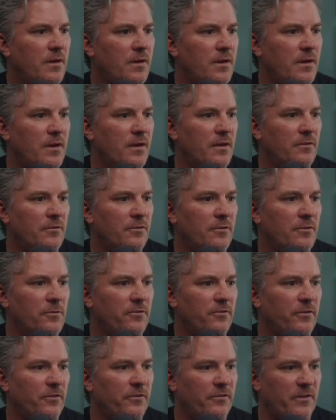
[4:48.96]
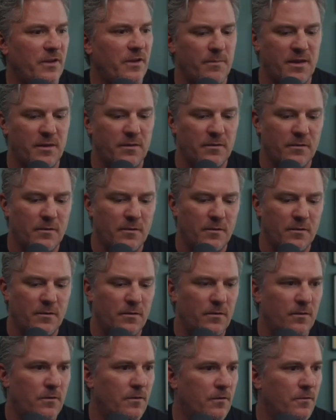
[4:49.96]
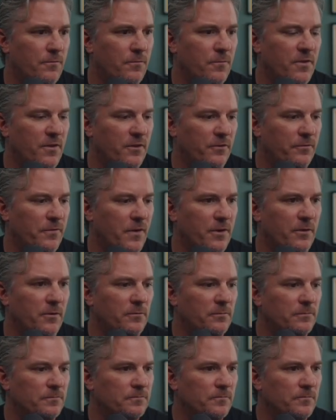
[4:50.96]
into Systeme for this funnel.